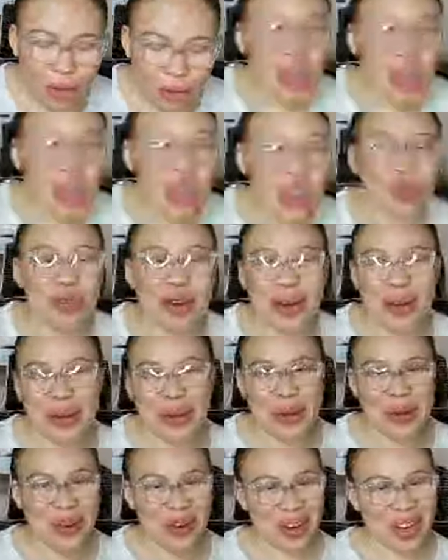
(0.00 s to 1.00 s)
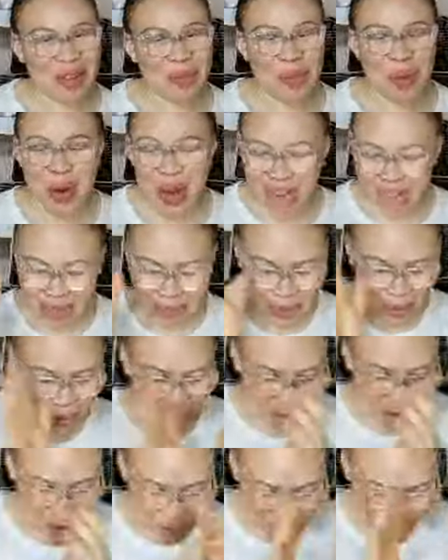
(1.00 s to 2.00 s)
Thank you, Father God. Praise the
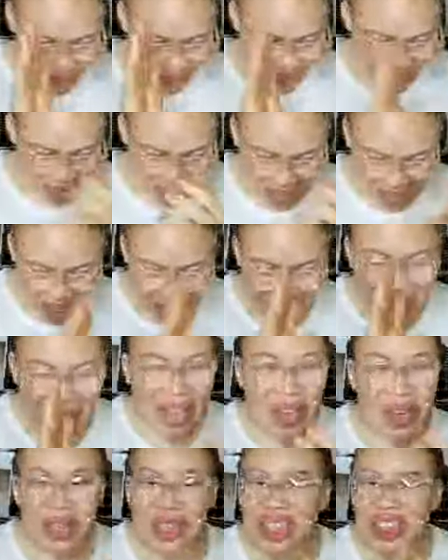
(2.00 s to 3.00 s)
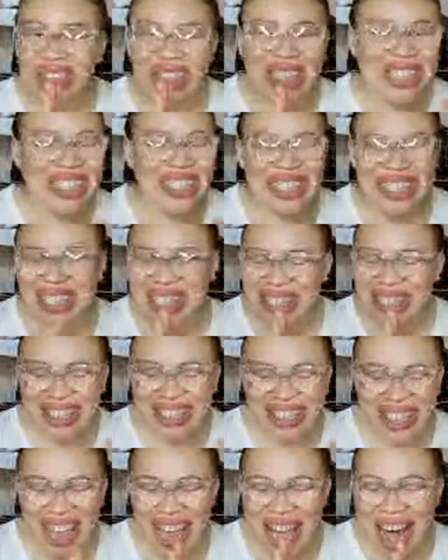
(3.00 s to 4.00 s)
Lord. Thank you, Jesus.
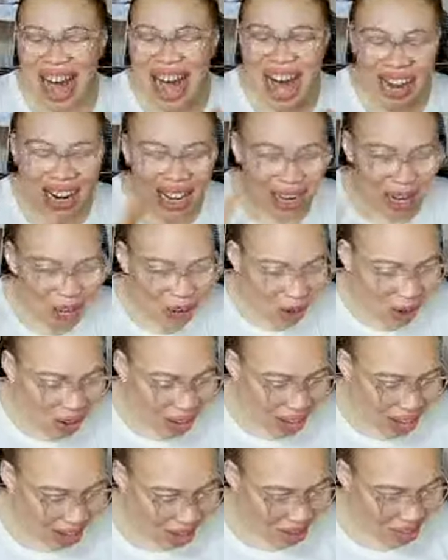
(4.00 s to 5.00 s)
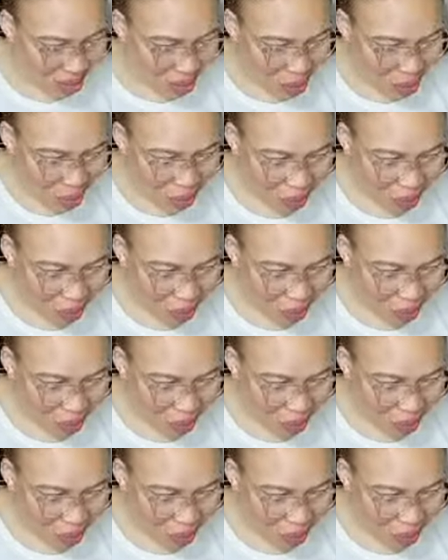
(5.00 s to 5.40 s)
Hallelujah.